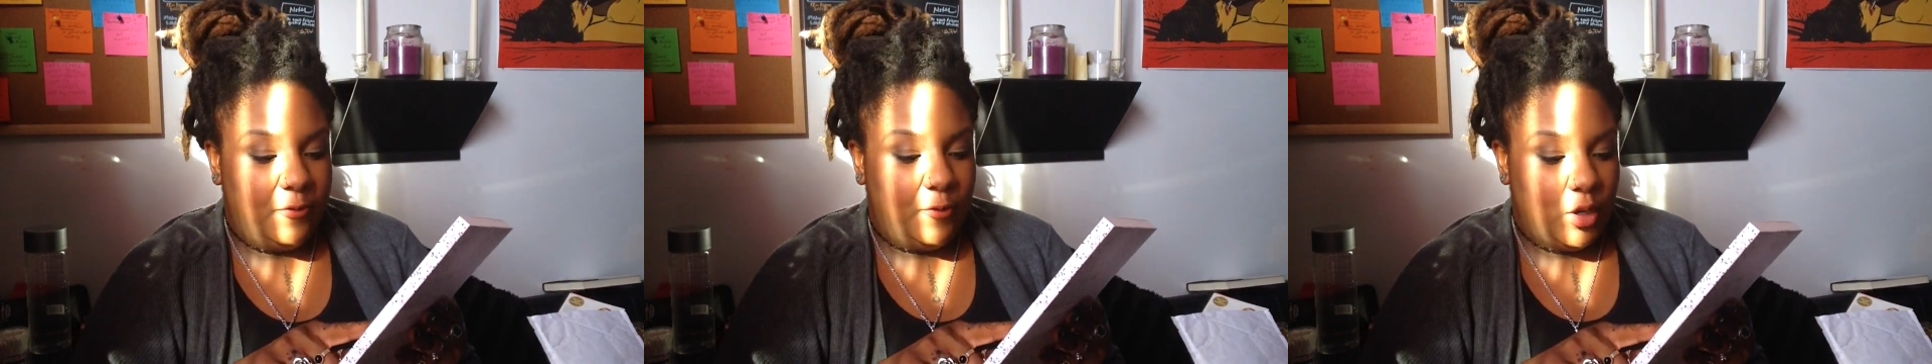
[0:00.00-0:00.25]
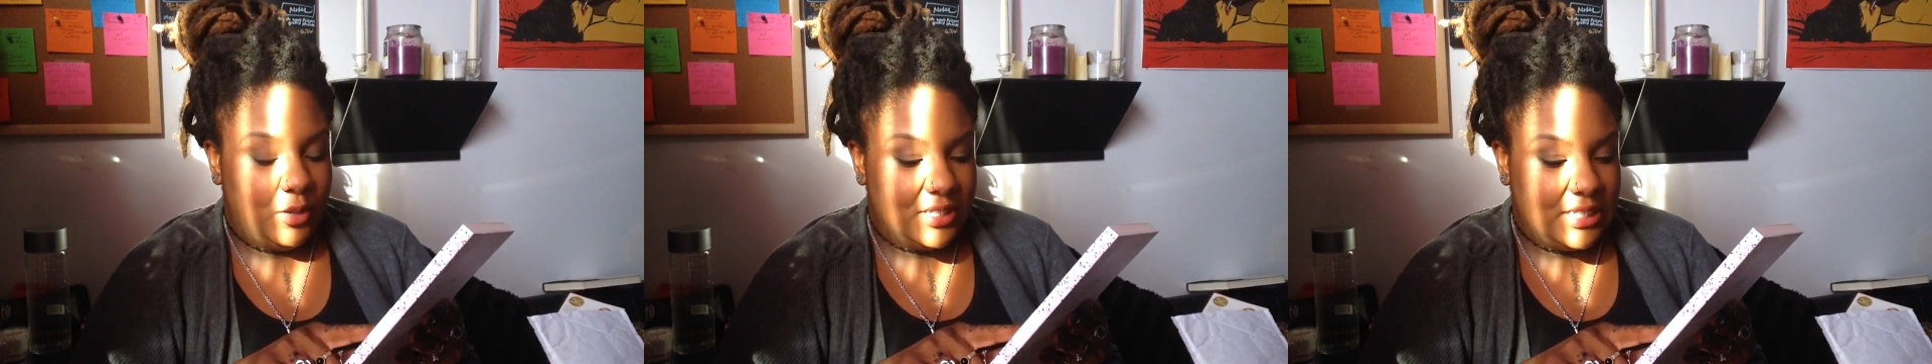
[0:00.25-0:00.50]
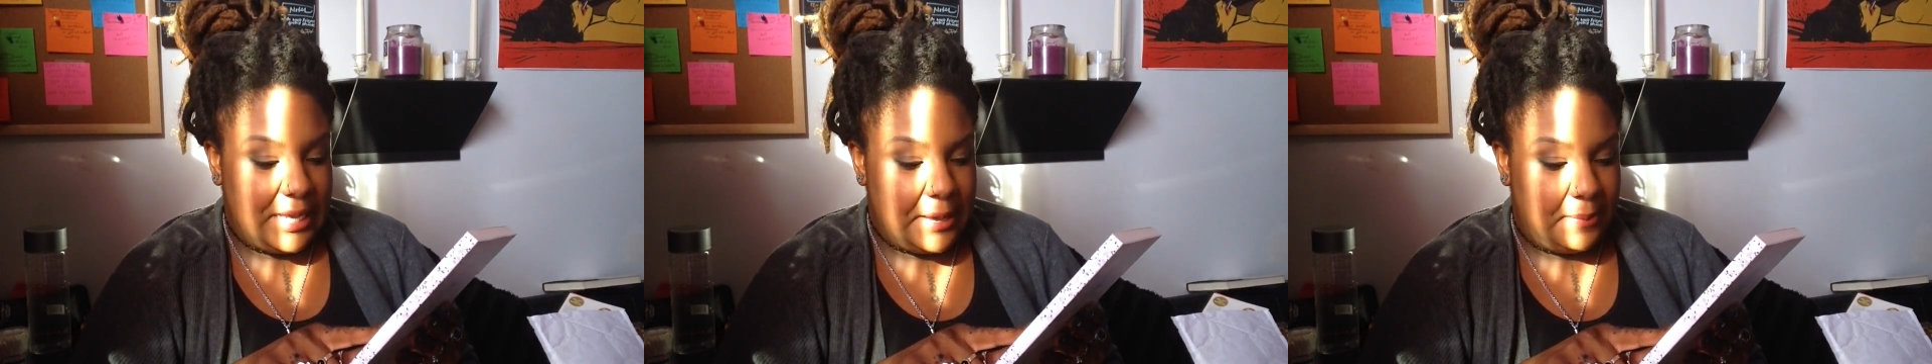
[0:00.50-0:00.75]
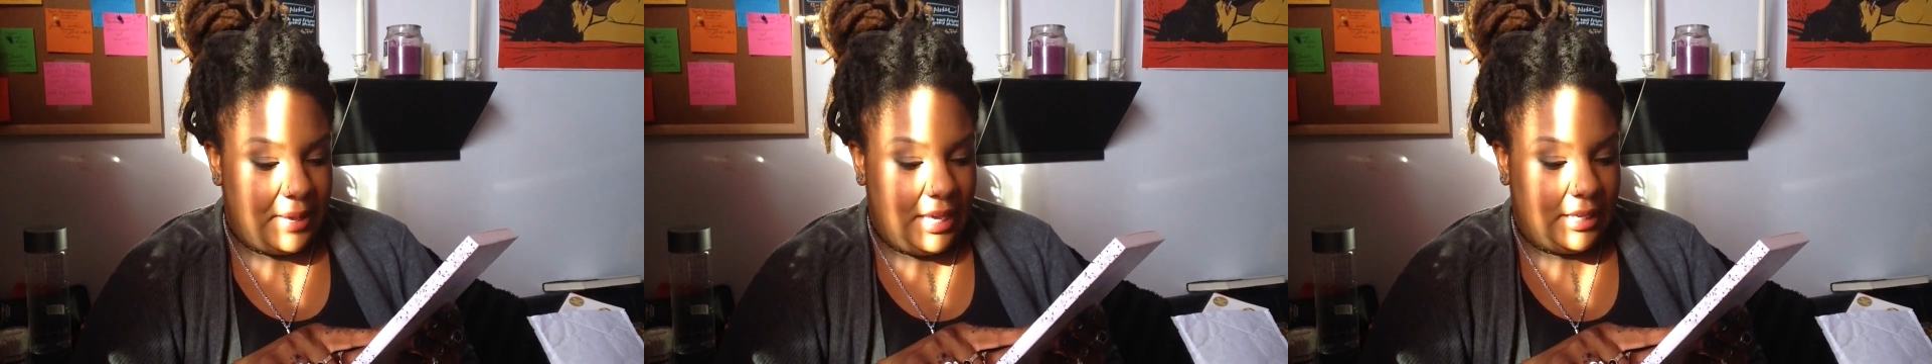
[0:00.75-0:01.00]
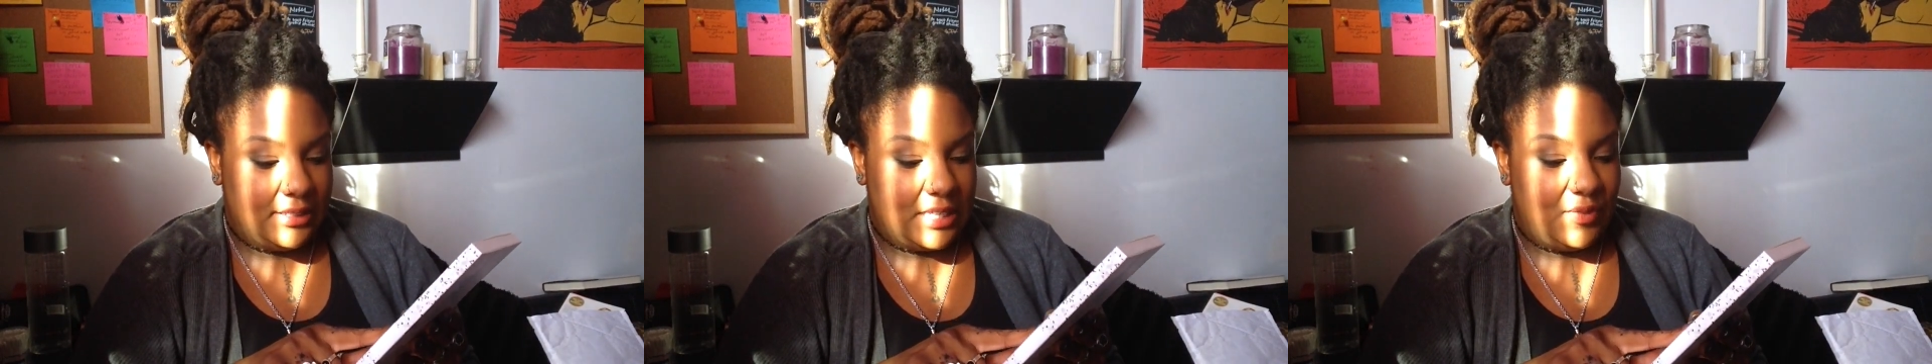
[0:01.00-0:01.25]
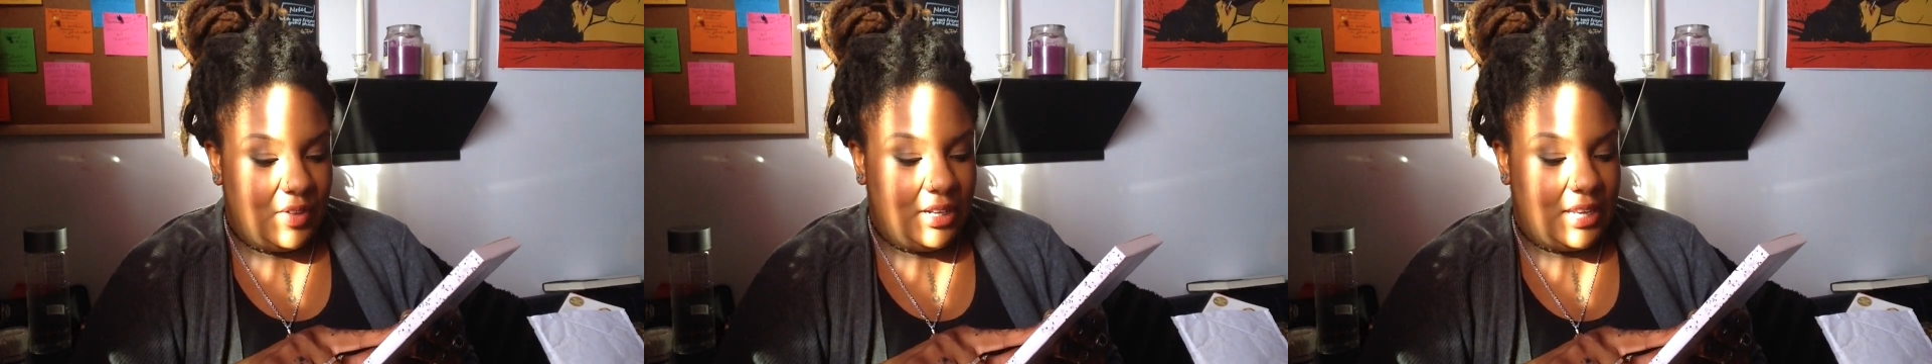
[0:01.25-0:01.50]
foil stamping,
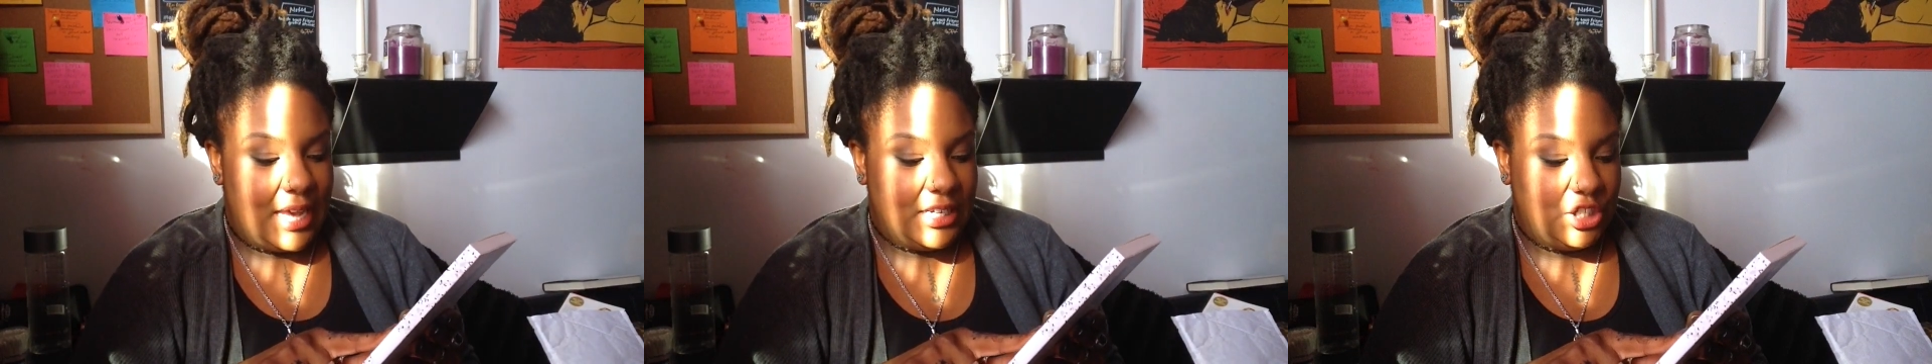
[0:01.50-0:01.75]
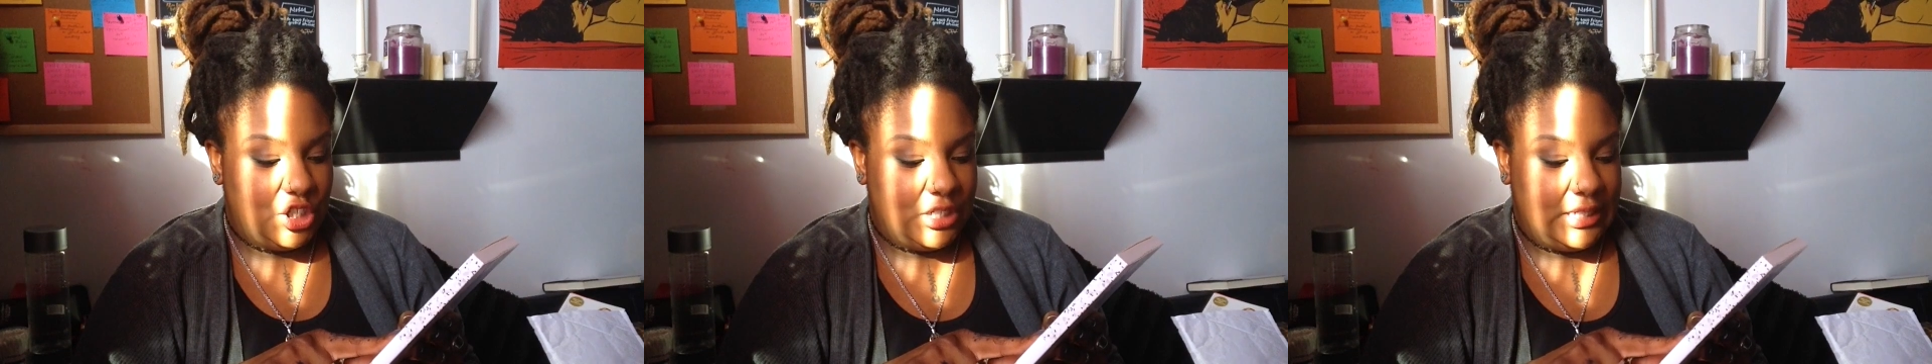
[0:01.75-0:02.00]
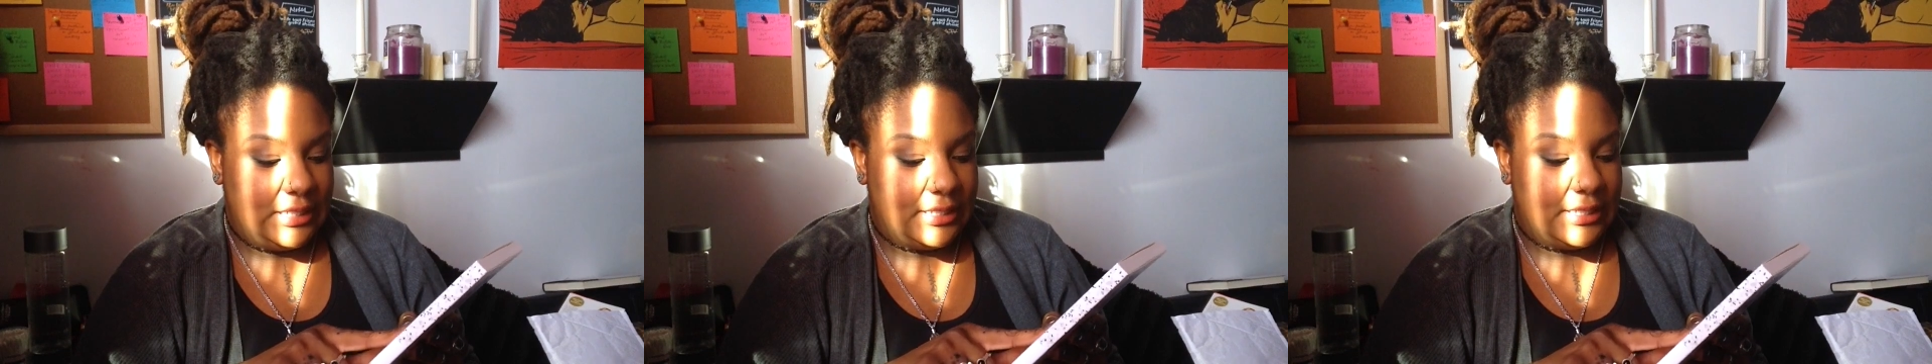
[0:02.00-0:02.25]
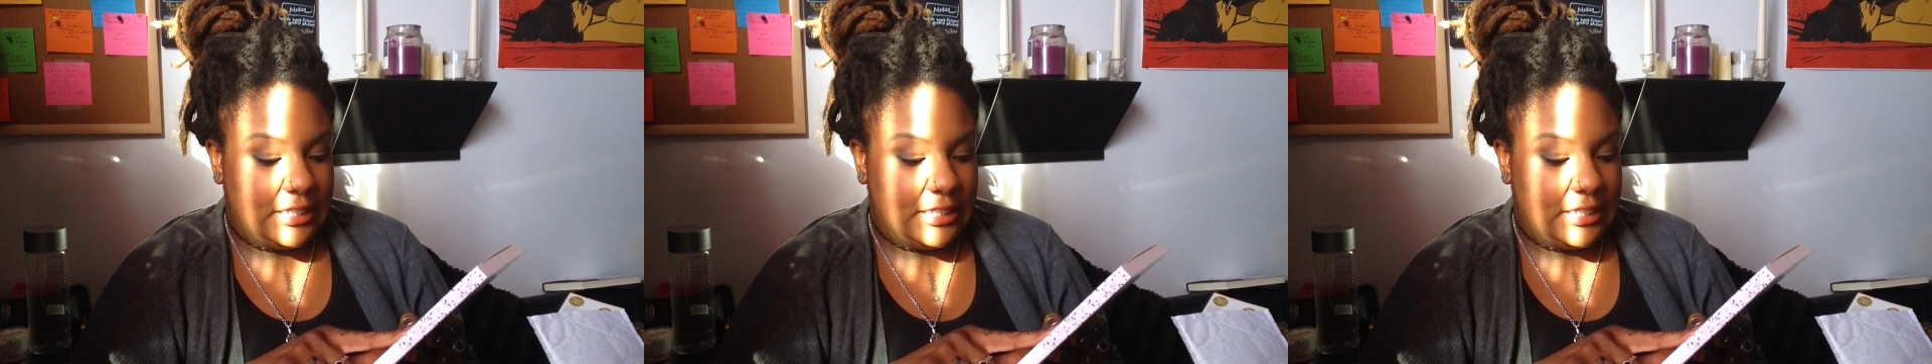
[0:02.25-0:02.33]
7 dotted sheets,